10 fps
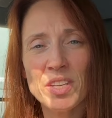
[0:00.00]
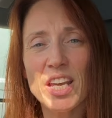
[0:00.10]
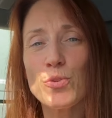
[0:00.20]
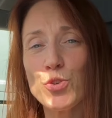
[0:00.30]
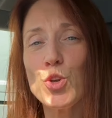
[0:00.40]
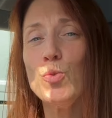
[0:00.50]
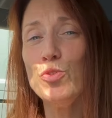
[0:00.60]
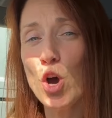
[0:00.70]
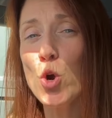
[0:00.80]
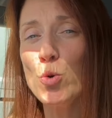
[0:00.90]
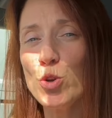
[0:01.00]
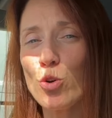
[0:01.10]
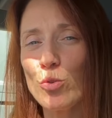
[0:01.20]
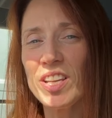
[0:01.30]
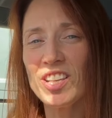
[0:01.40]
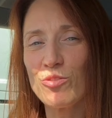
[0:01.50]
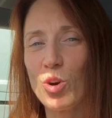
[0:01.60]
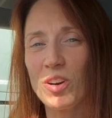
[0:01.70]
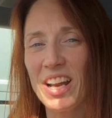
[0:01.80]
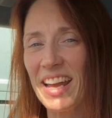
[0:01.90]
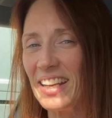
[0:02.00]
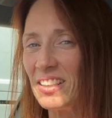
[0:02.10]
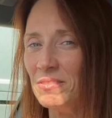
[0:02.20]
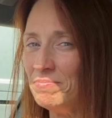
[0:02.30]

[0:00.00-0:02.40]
if you know you're in the wrong lane.